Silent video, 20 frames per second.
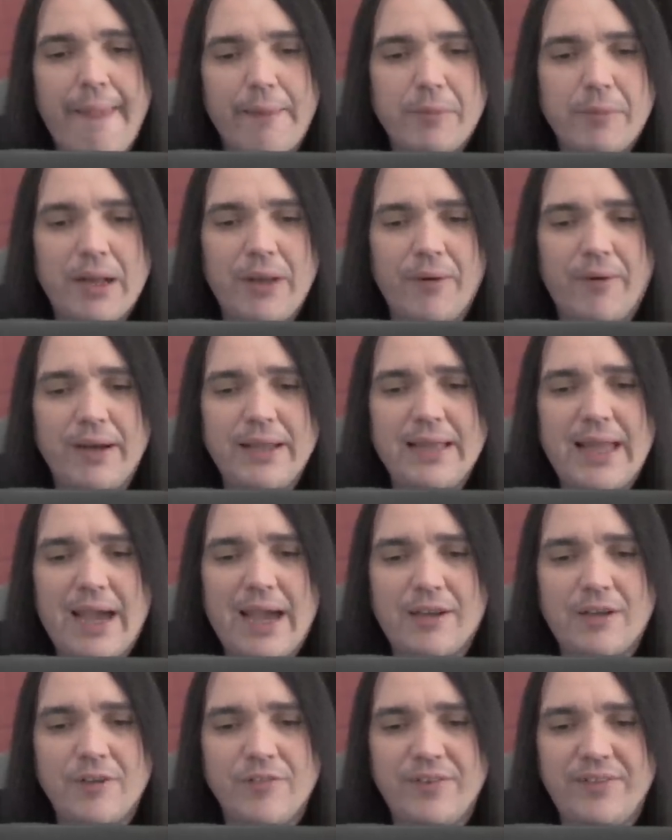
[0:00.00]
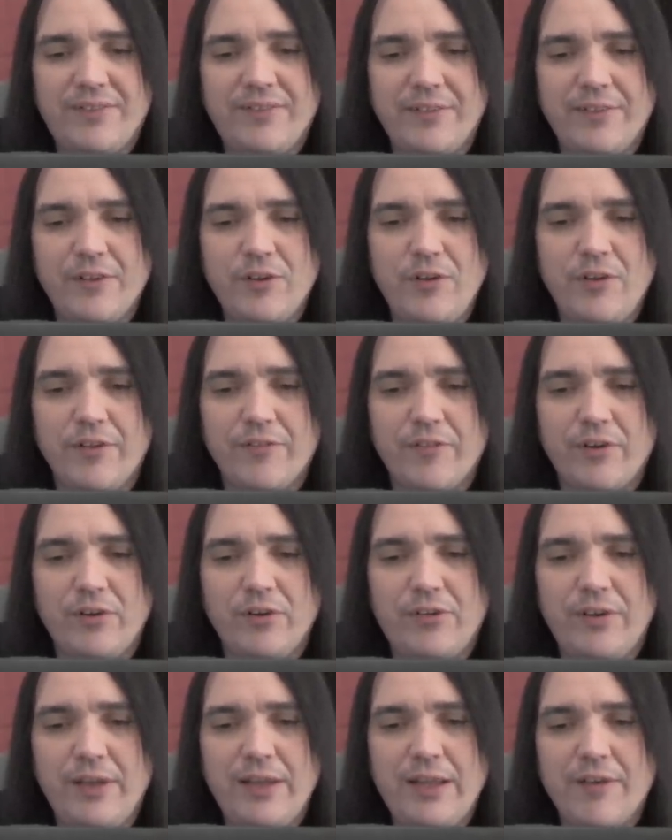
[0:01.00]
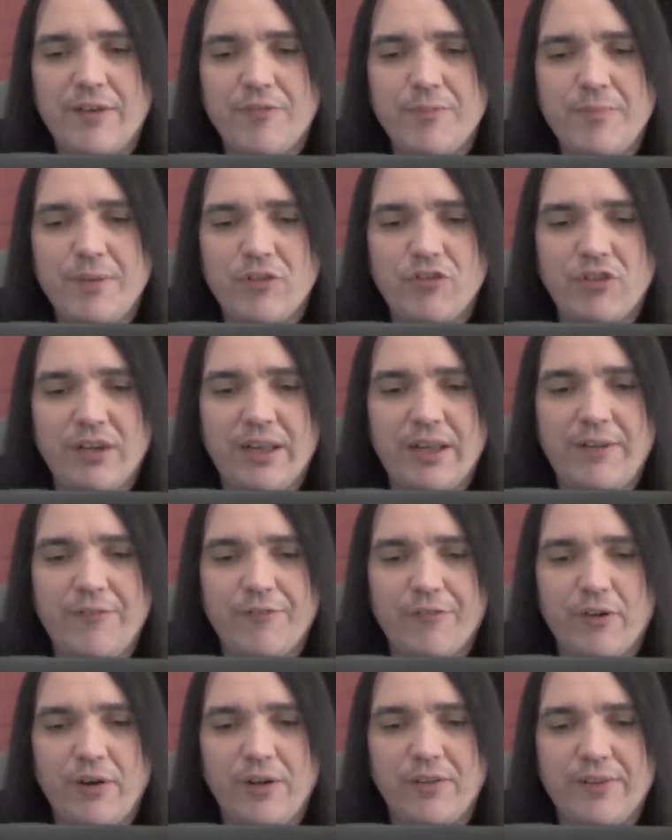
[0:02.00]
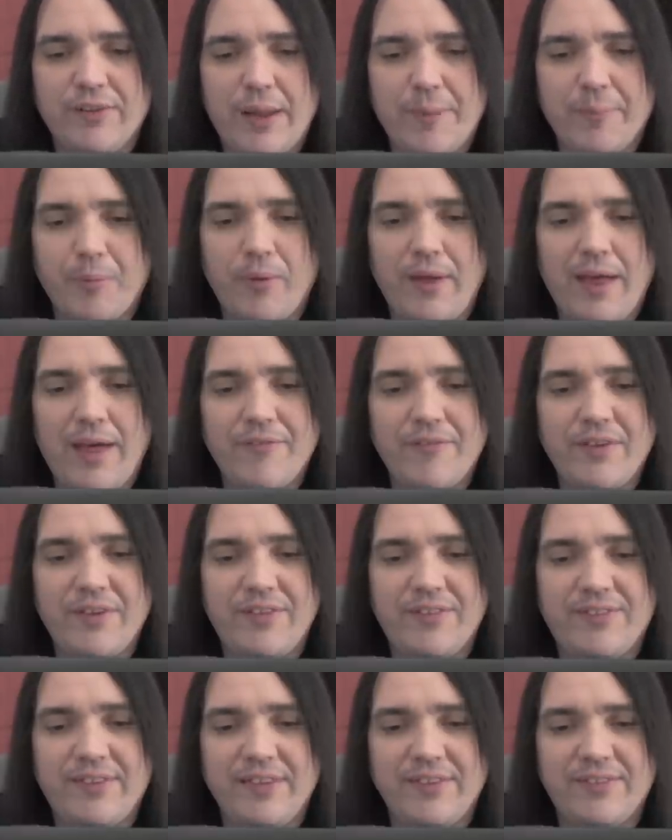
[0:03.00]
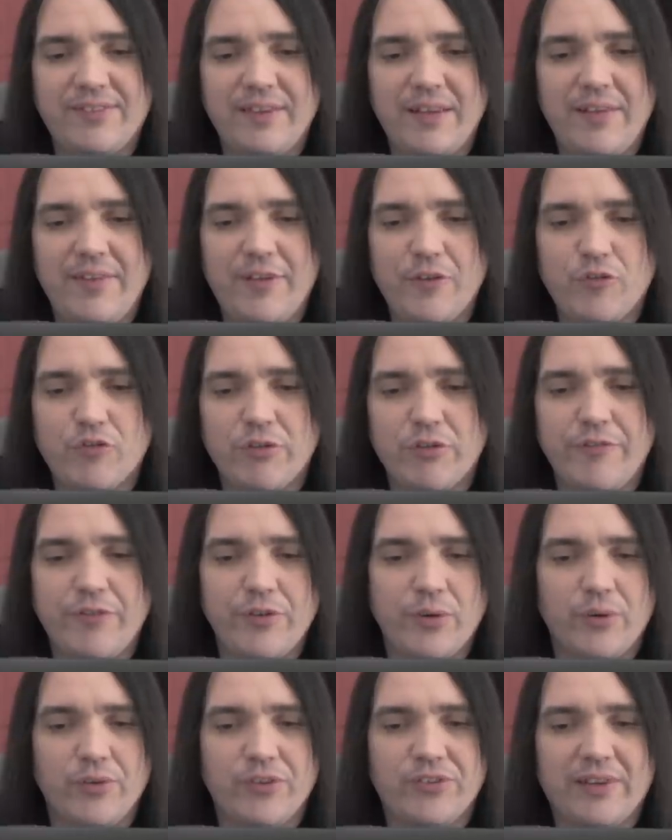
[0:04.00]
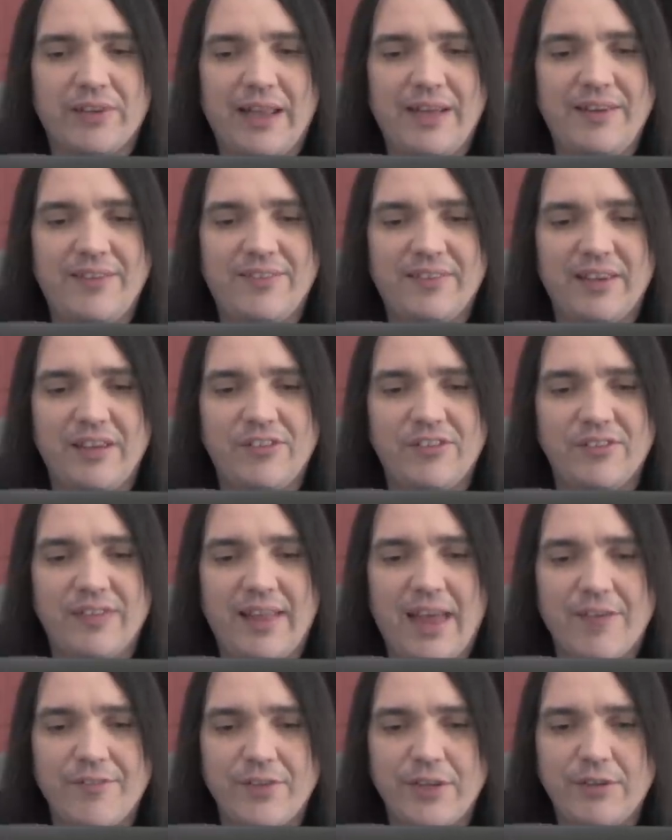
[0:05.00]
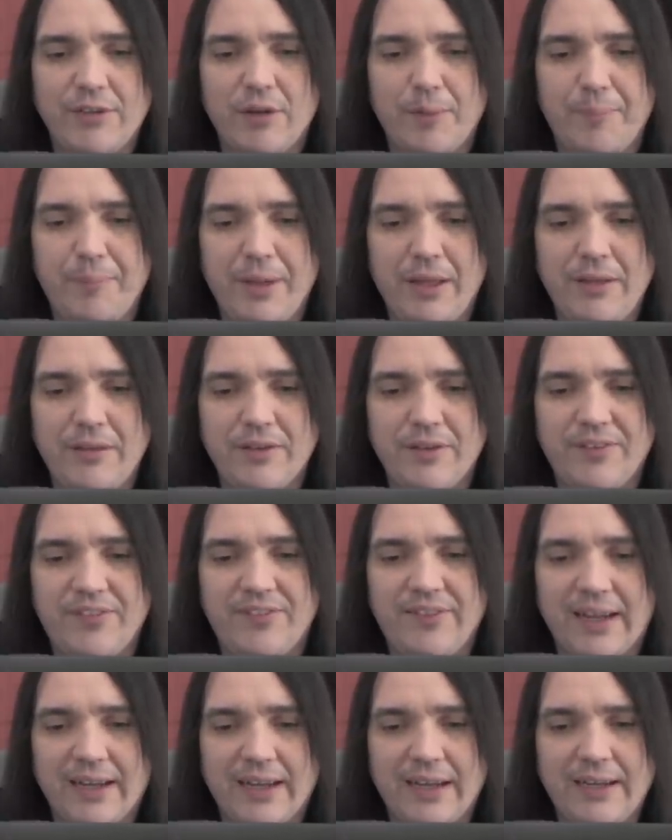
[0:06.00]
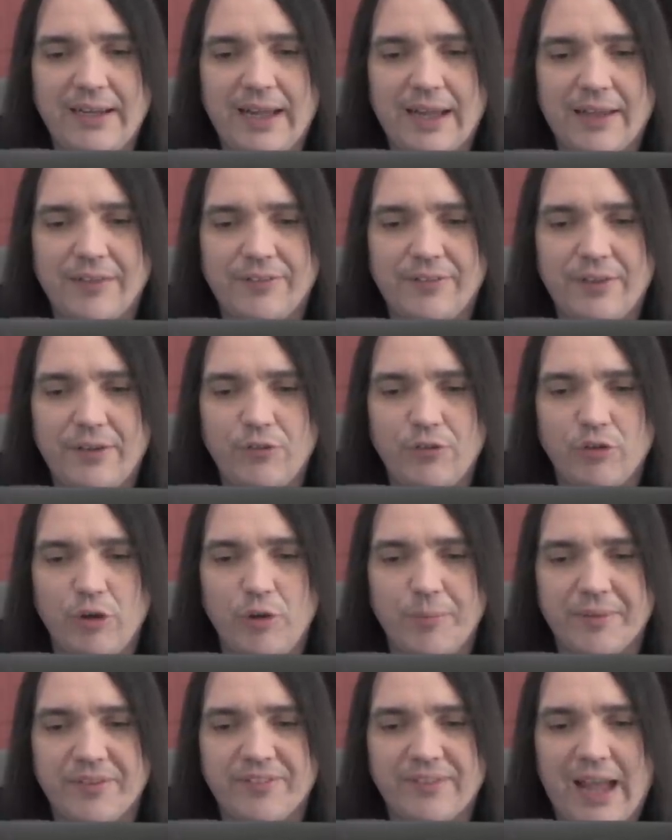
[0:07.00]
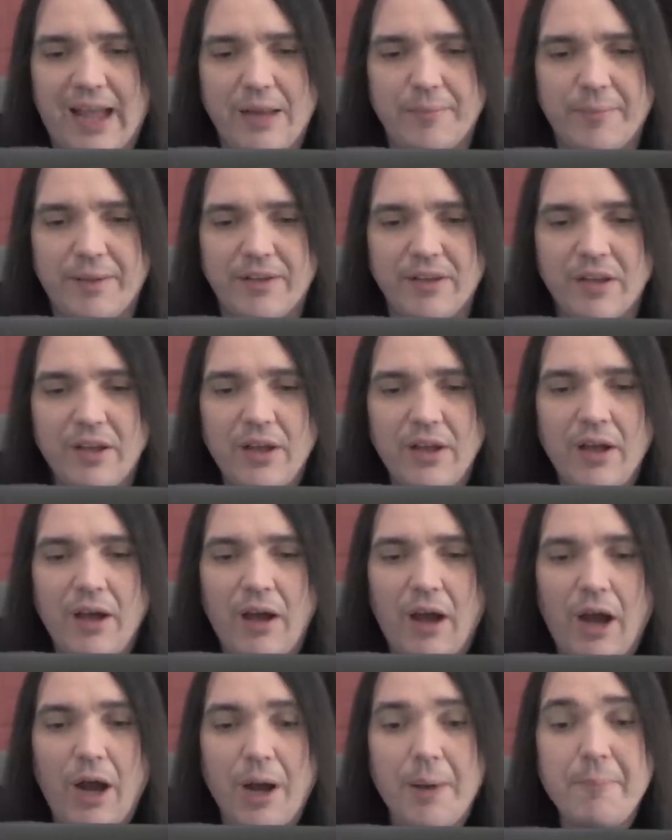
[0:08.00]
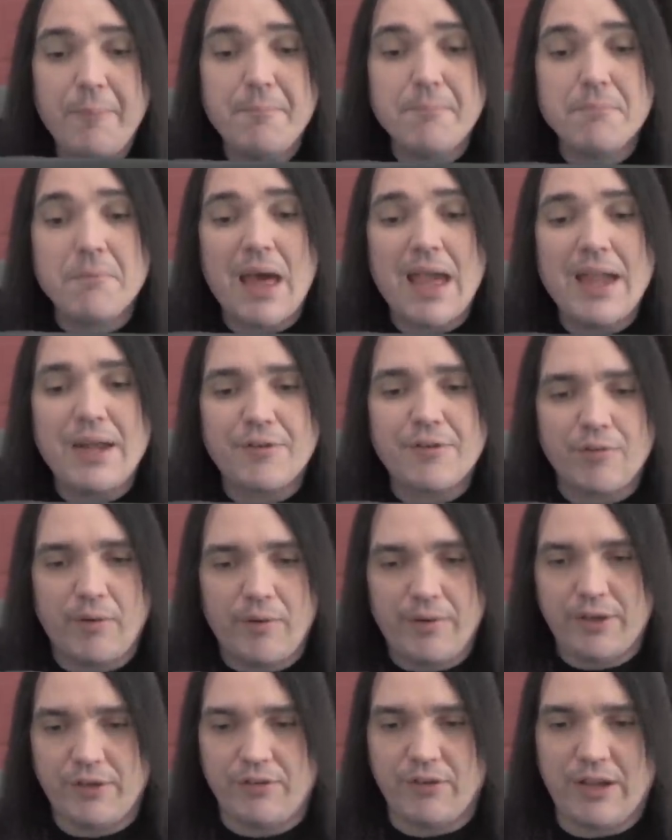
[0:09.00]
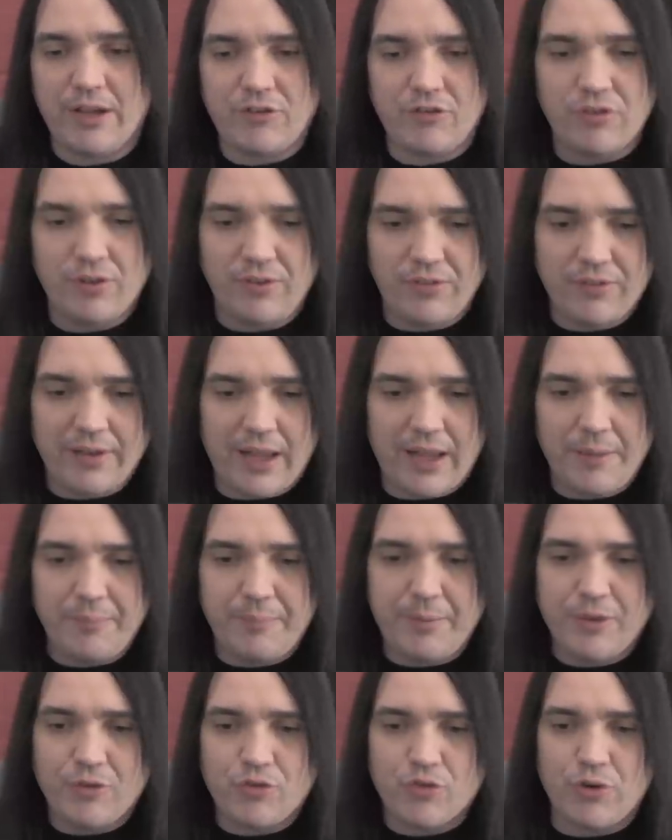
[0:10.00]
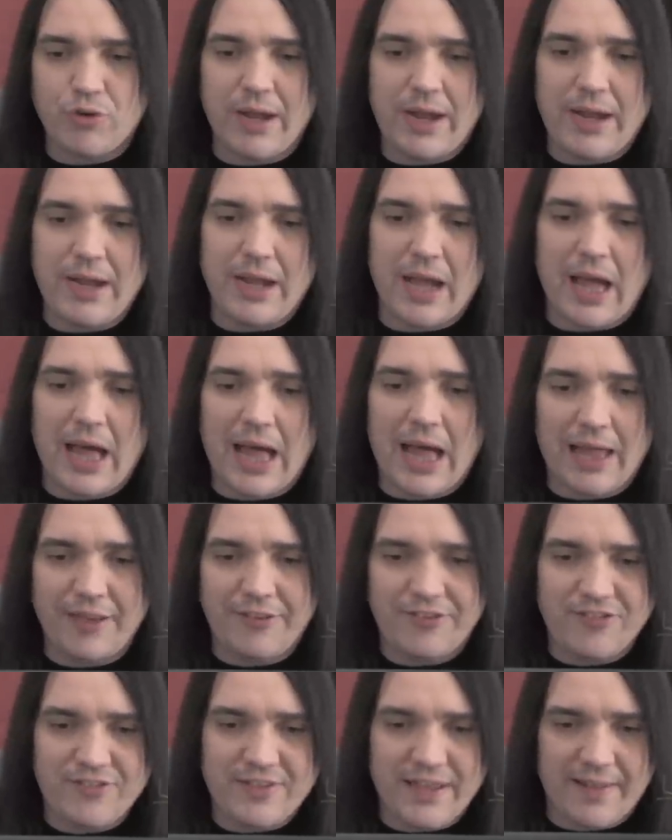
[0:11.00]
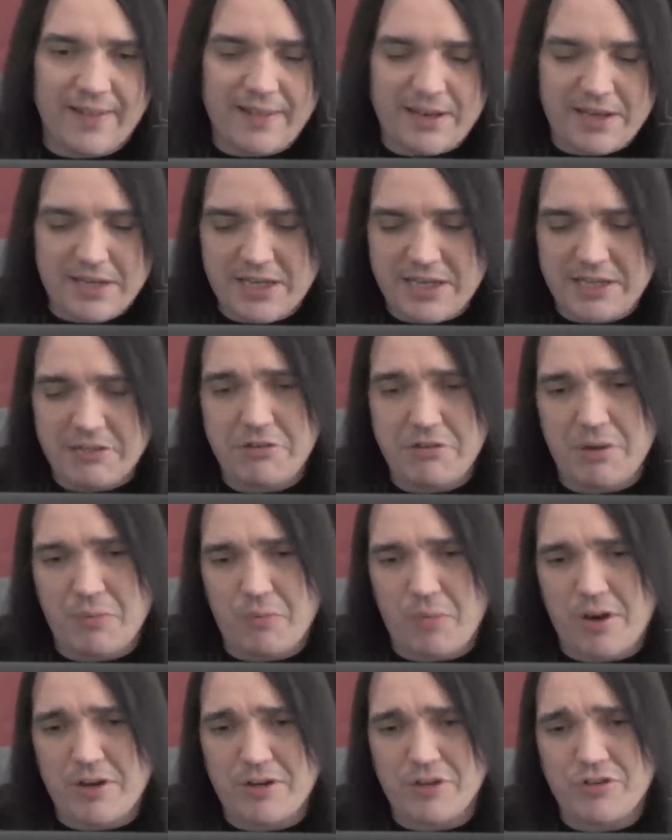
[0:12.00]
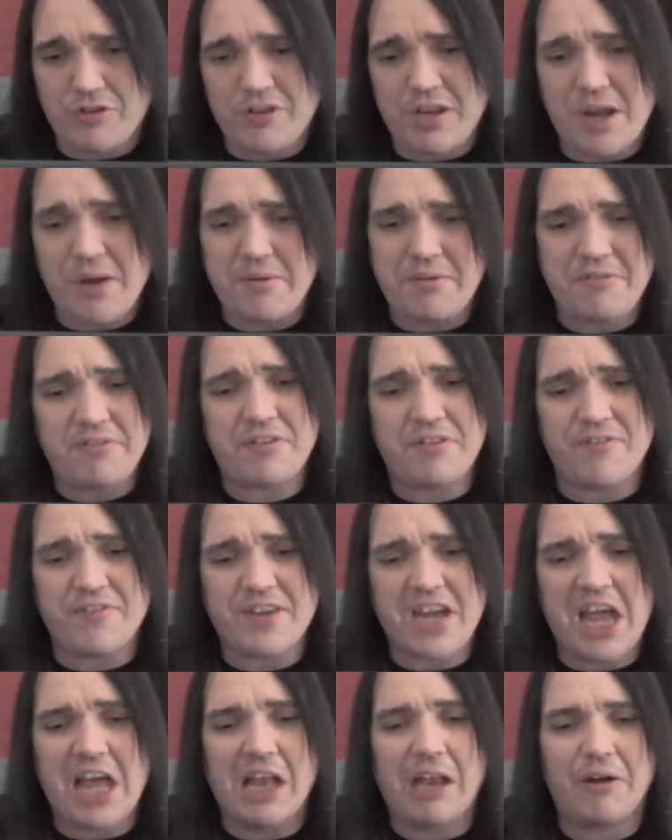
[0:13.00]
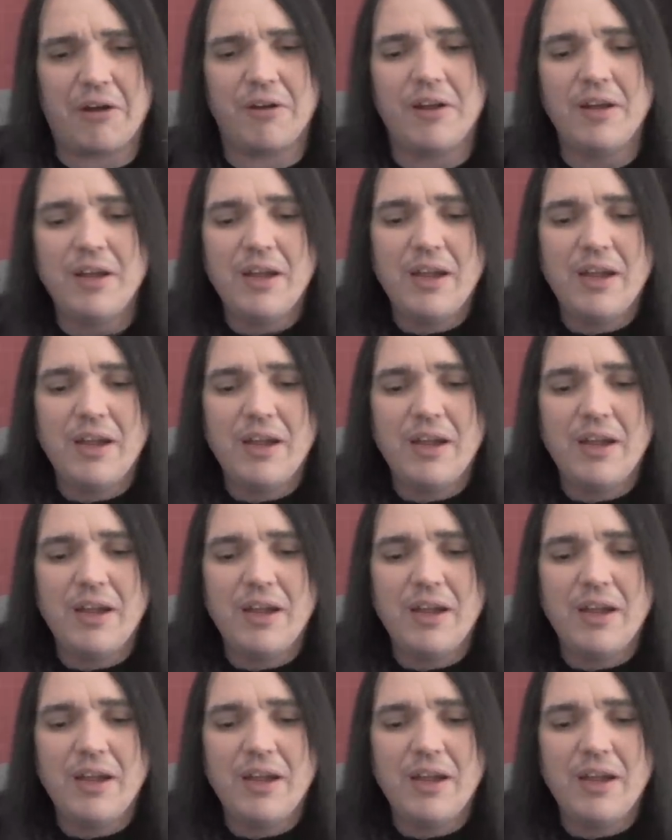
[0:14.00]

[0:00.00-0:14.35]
Minority activists at the University of Michigan, for example, have insisted that trivial slights such as having your opinion second-guessed in group assignment are microaggressions and betray a hostility towards students of color.